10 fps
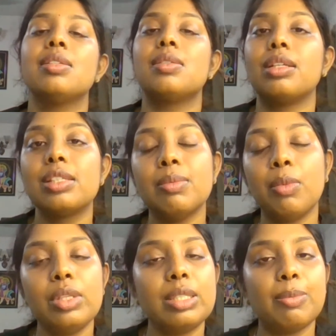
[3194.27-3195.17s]
That's the
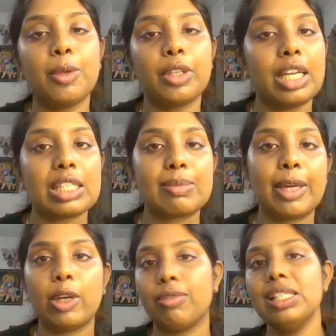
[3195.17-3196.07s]
most important
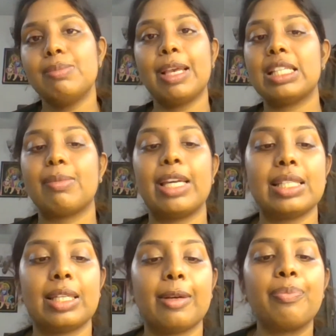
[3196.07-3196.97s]
aspect of a space
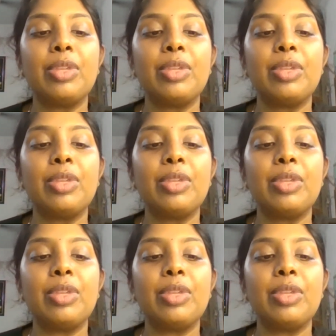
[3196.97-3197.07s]
maintainer.